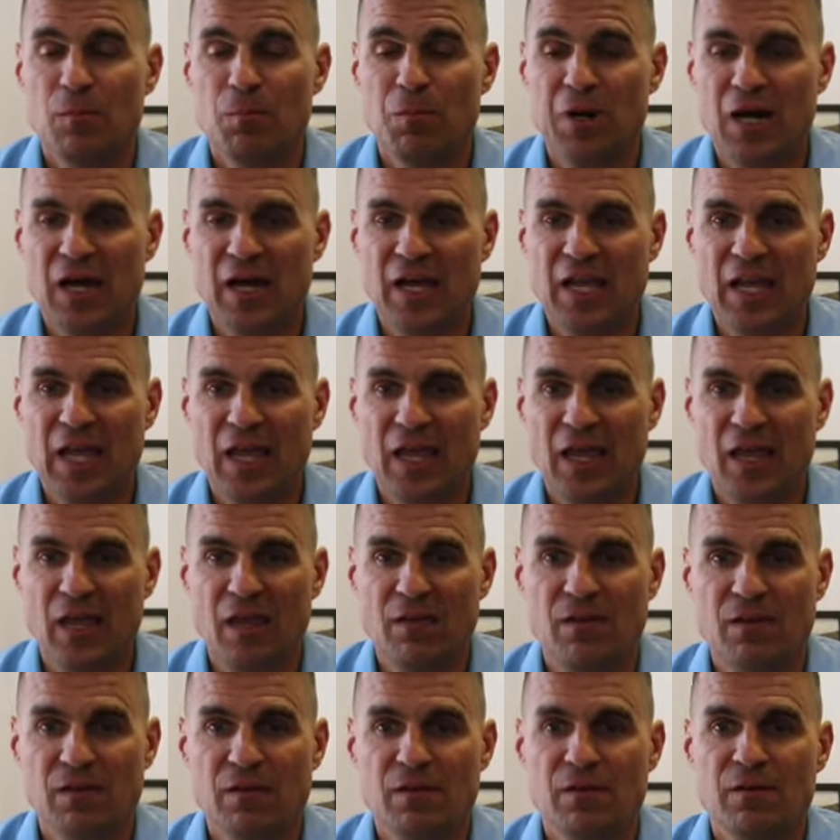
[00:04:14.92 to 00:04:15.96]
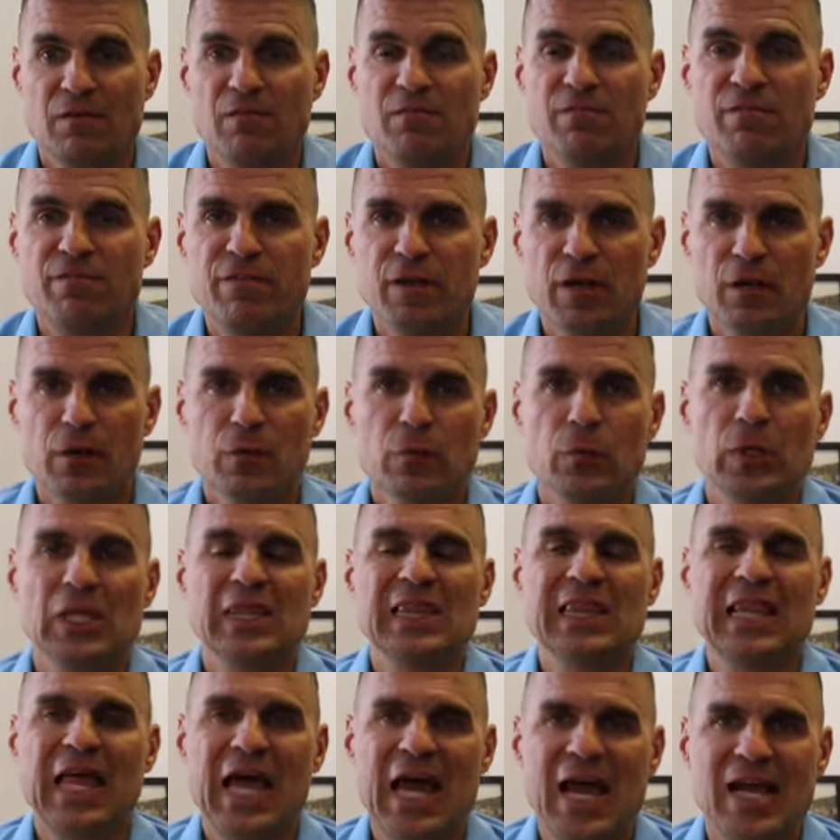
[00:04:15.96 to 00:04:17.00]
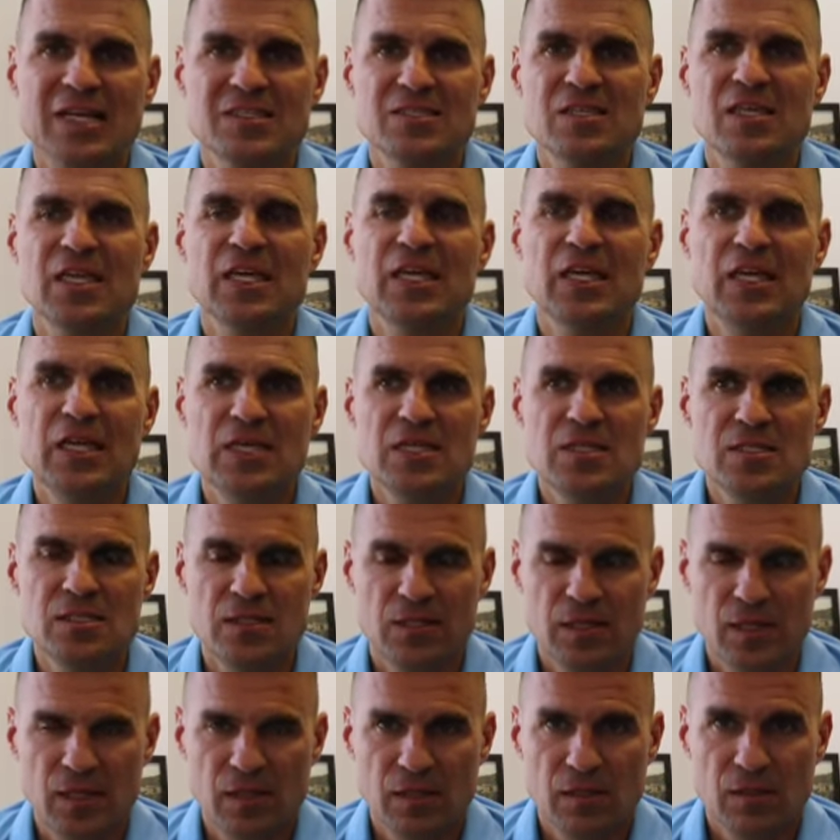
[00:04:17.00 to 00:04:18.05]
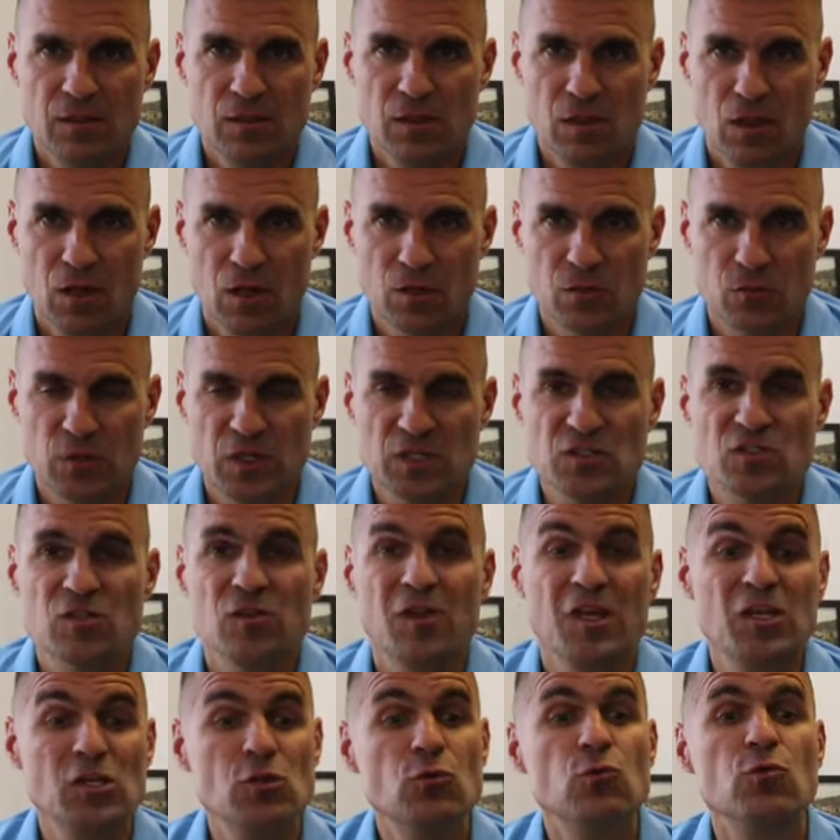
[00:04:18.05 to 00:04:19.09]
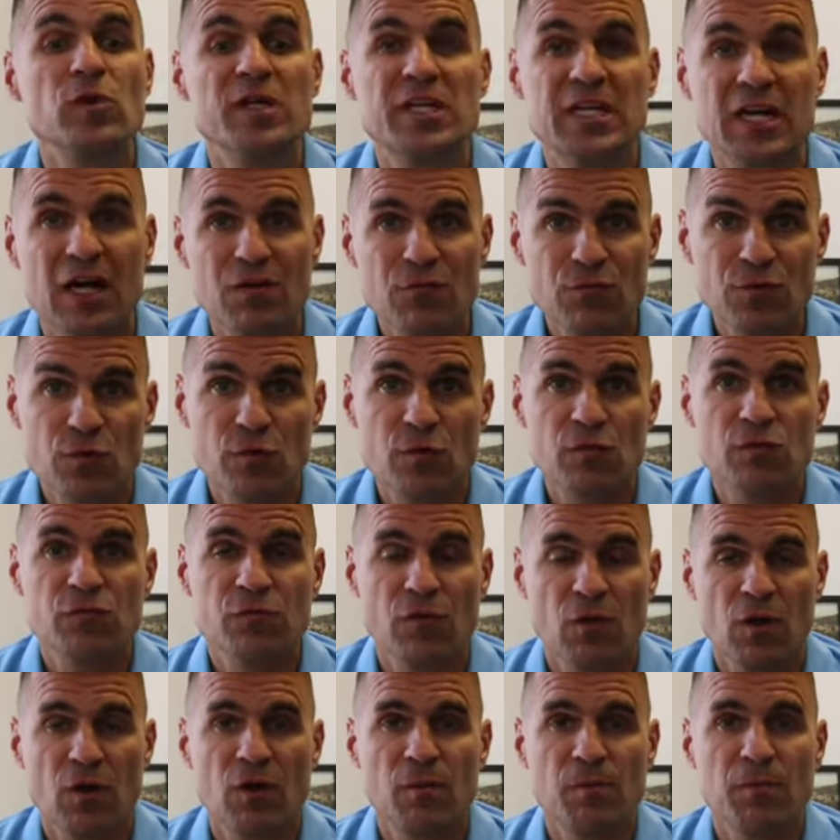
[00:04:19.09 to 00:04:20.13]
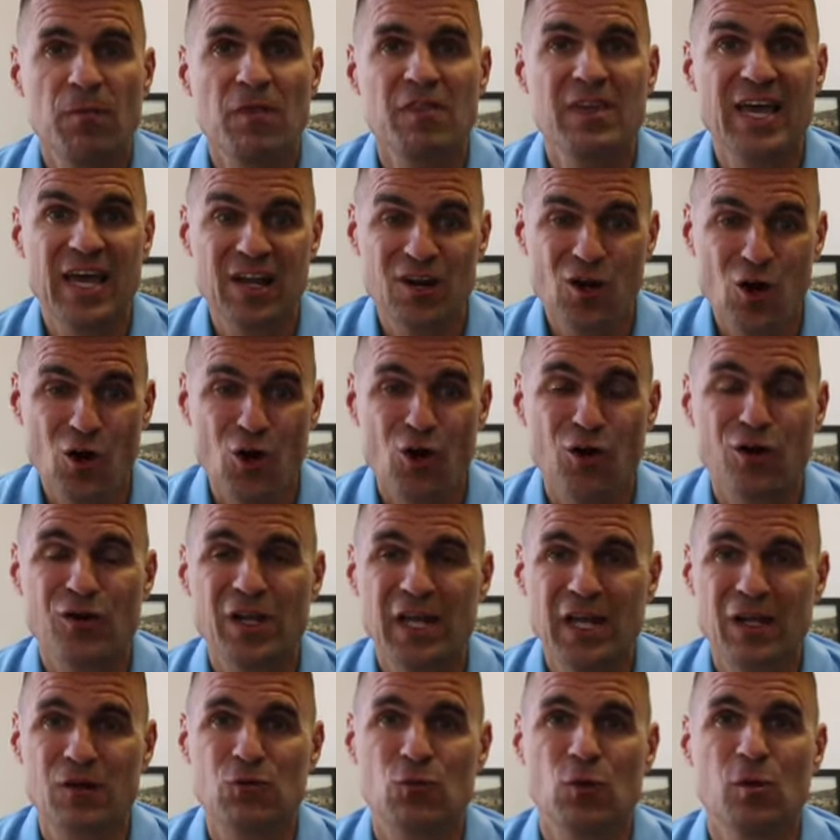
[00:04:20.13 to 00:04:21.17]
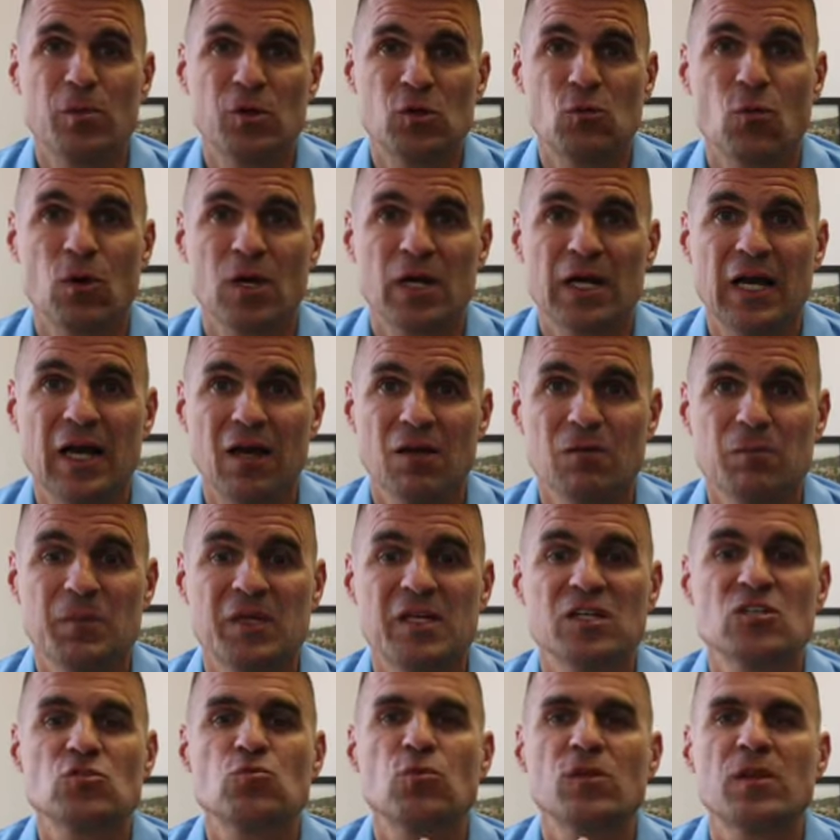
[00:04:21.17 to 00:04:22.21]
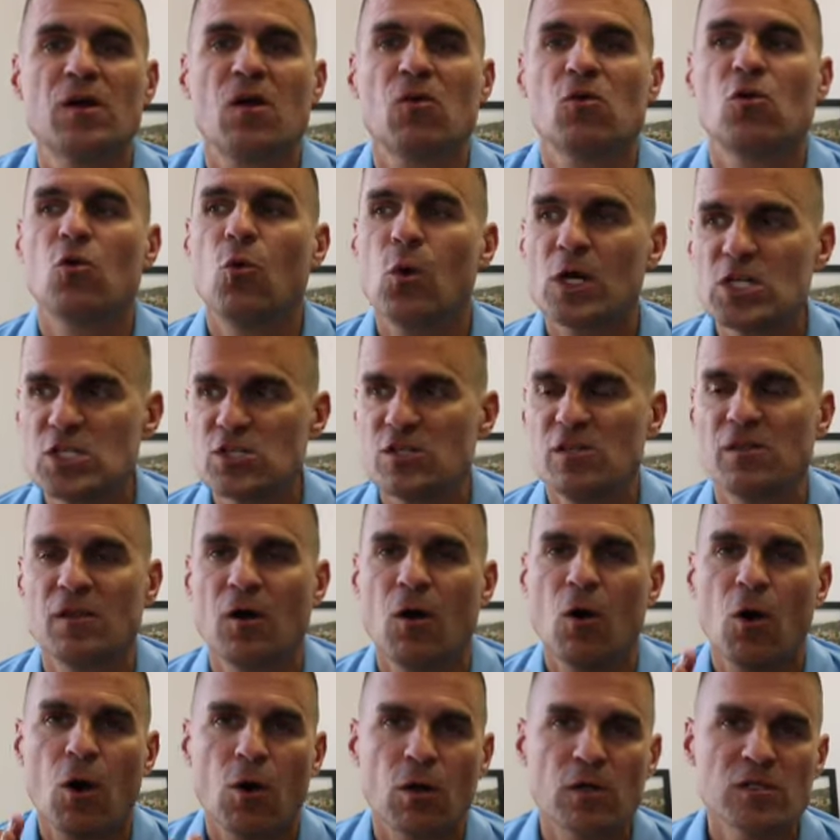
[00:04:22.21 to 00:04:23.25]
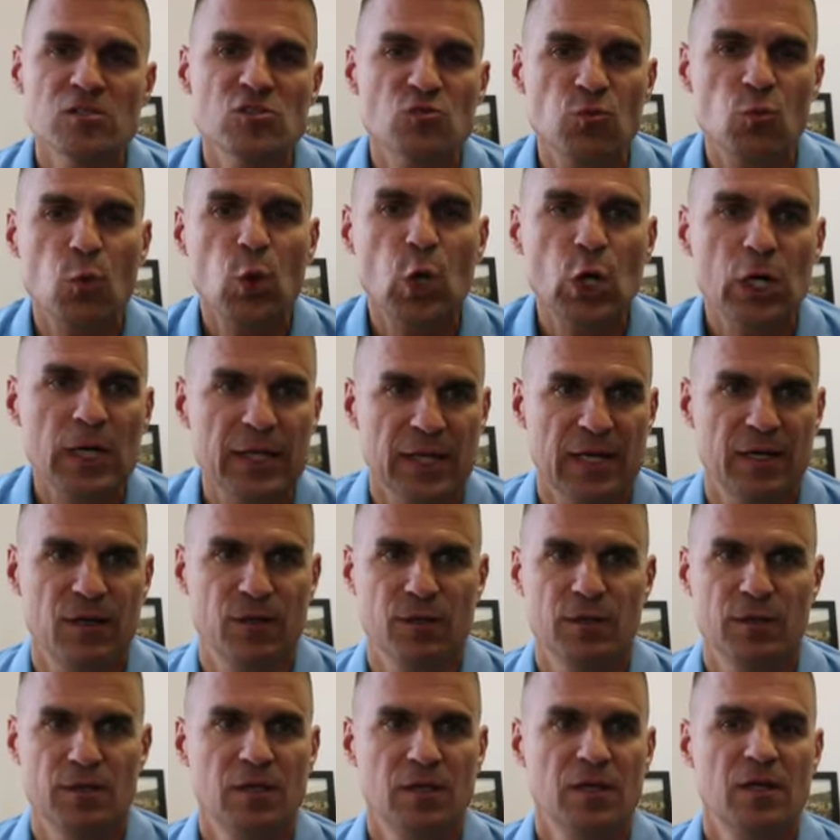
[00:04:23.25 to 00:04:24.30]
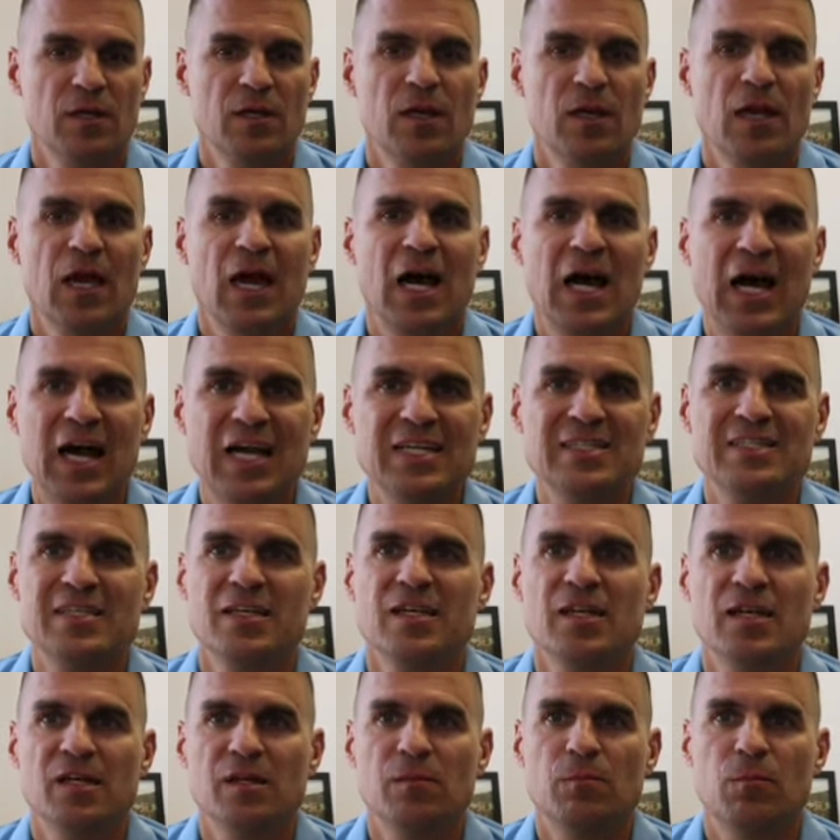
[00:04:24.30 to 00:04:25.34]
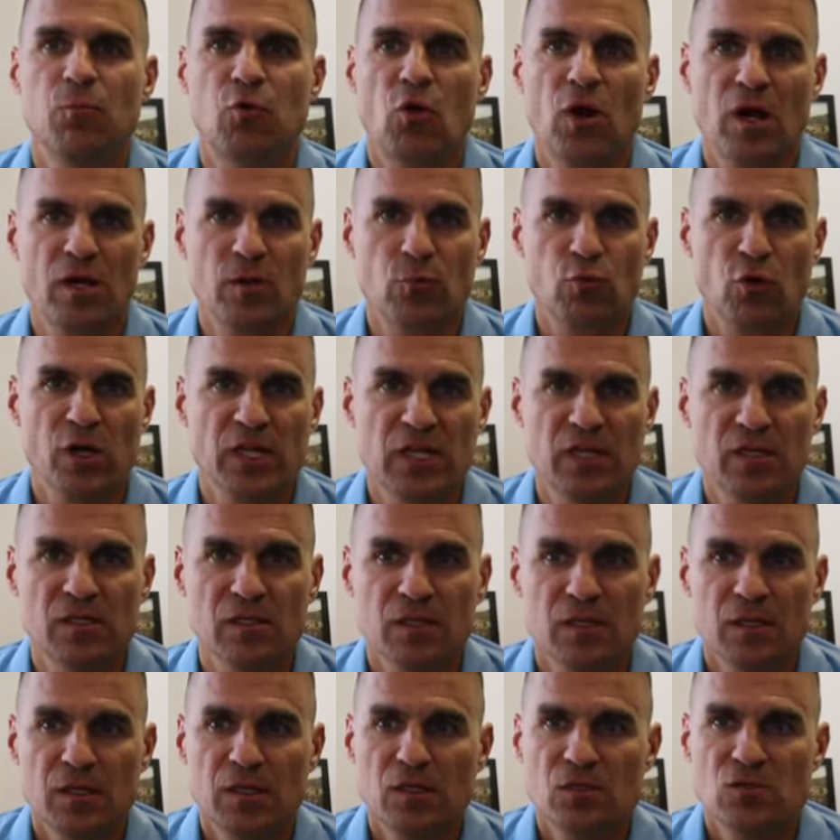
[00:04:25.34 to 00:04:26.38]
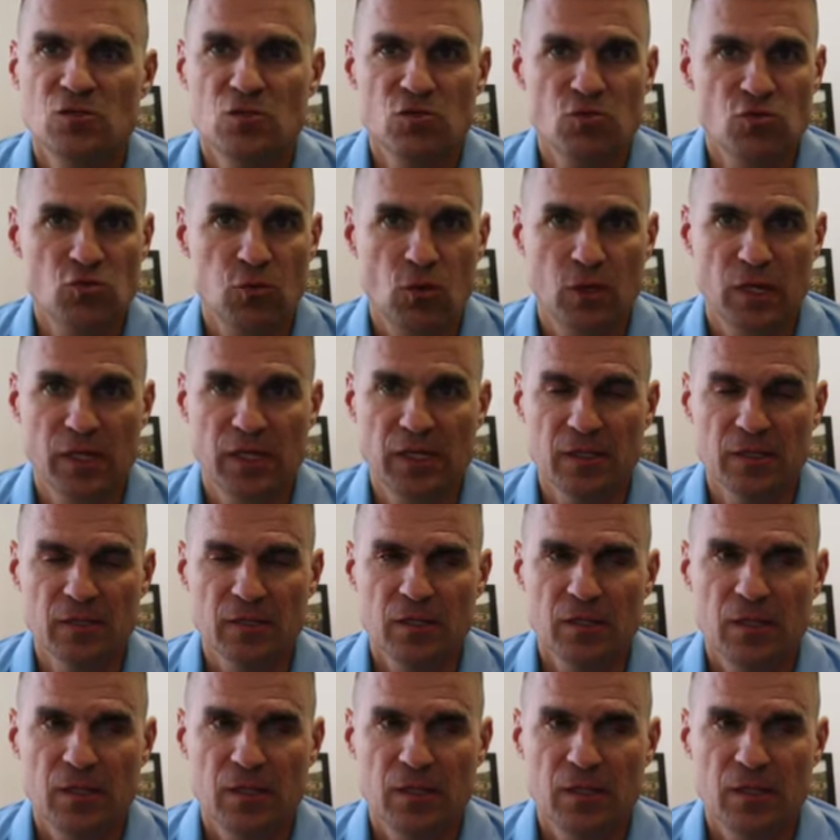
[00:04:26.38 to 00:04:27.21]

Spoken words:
by a very relaxed, easy long run so that you recover from that hard anaerobic workout. Because without question, the hardest workout I did prior to breaking 220